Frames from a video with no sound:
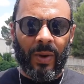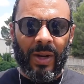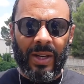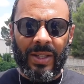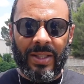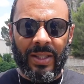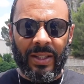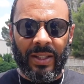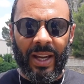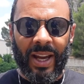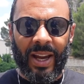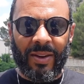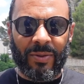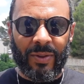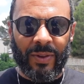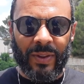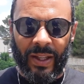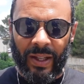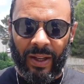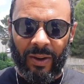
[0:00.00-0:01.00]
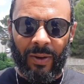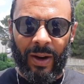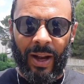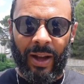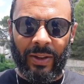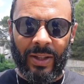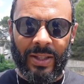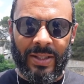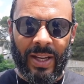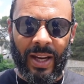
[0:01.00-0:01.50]
Why is it that everything
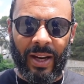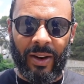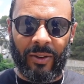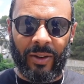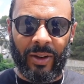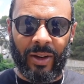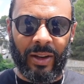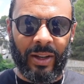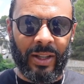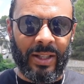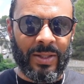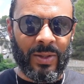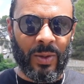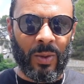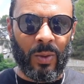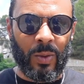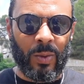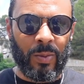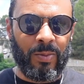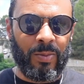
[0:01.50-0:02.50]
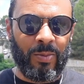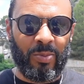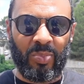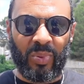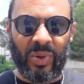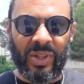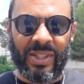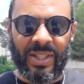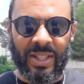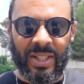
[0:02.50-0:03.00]
around this area is all
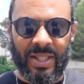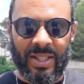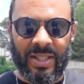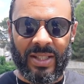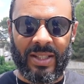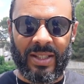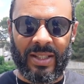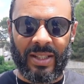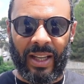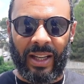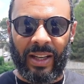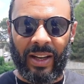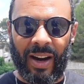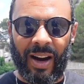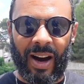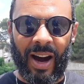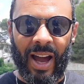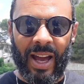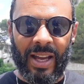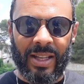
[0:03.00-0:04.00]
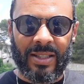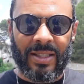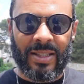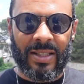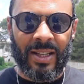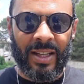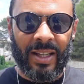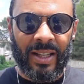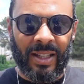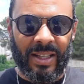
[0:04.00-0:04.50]
bridges and
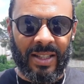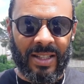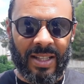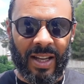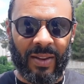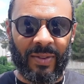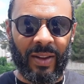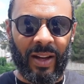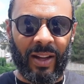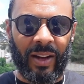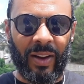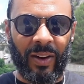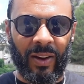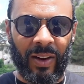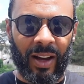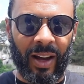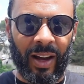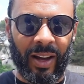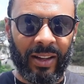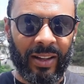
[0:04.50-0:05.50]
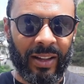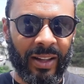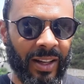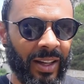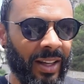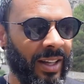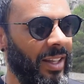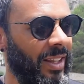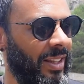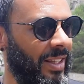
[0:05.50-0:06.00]
heights and stuff that I don't like?
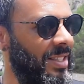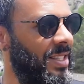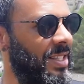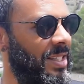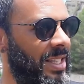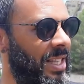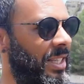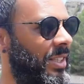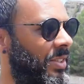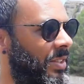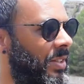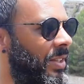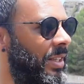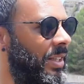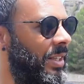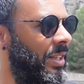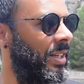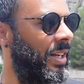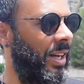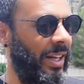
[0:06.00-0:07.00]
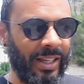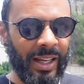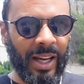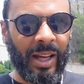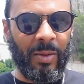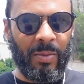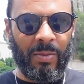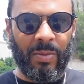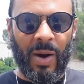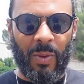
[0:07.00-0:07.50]
This is literally,
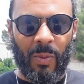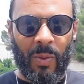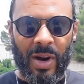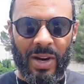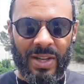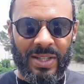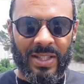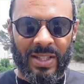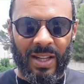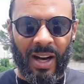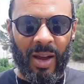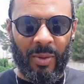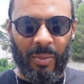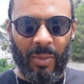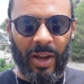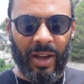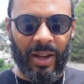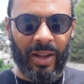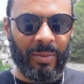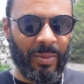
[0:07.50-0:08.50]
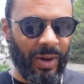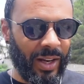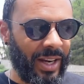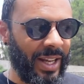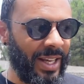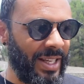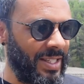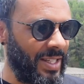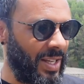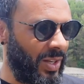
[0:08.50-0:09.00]
again, my worst nightmare. My
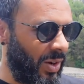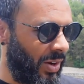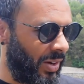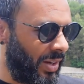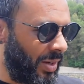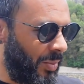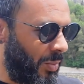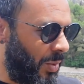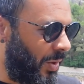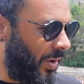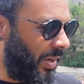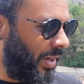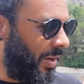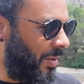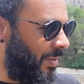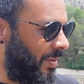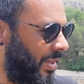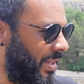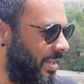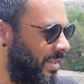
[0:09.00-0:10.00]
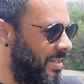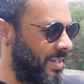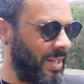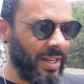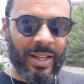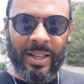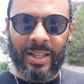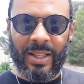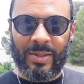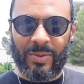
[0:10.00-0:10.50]
knees are knocking walking over this.
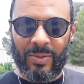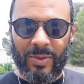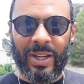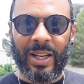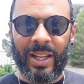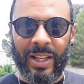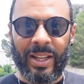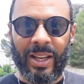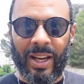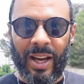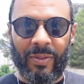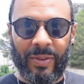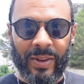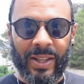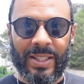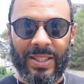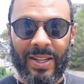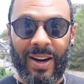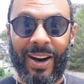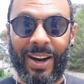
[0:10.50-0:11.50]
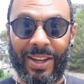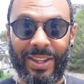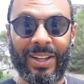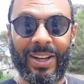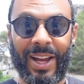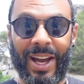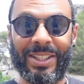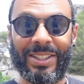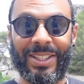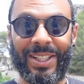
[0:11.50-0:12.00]
It's really, I think it's higher
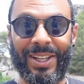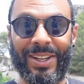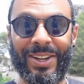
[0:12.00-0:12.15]
than it actually